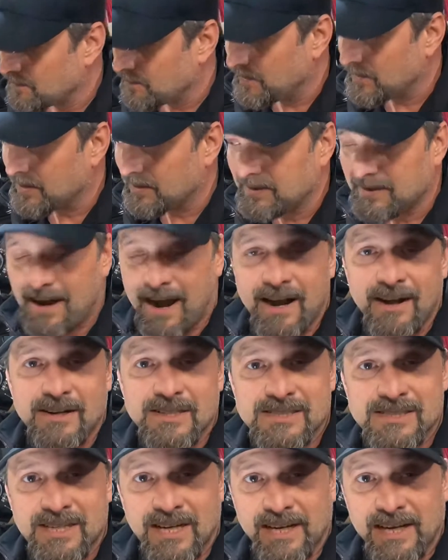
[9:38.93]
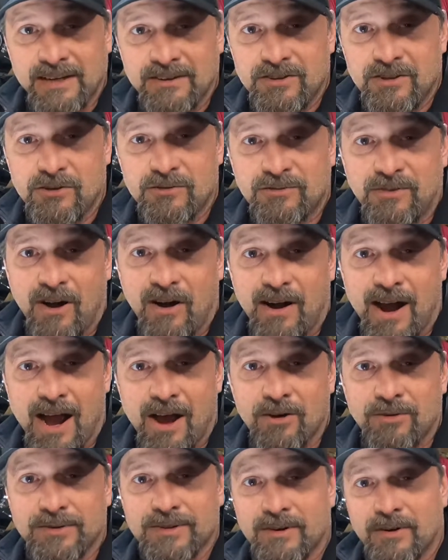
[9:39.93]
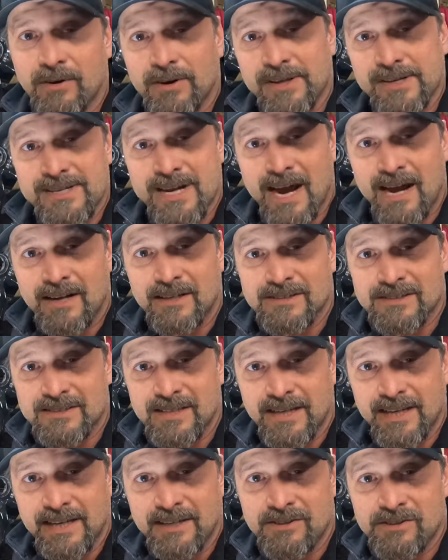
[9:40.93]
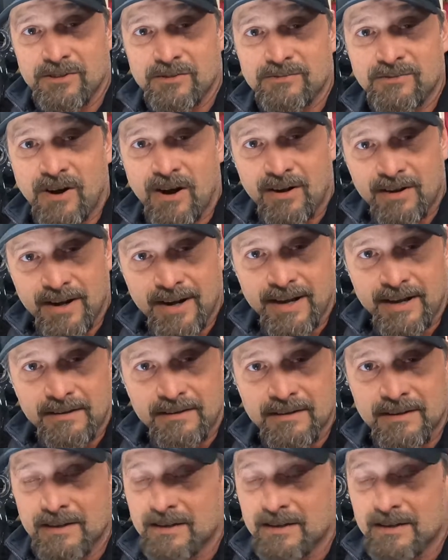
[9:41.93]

the tire sticking too far out or the tire sticking too far in.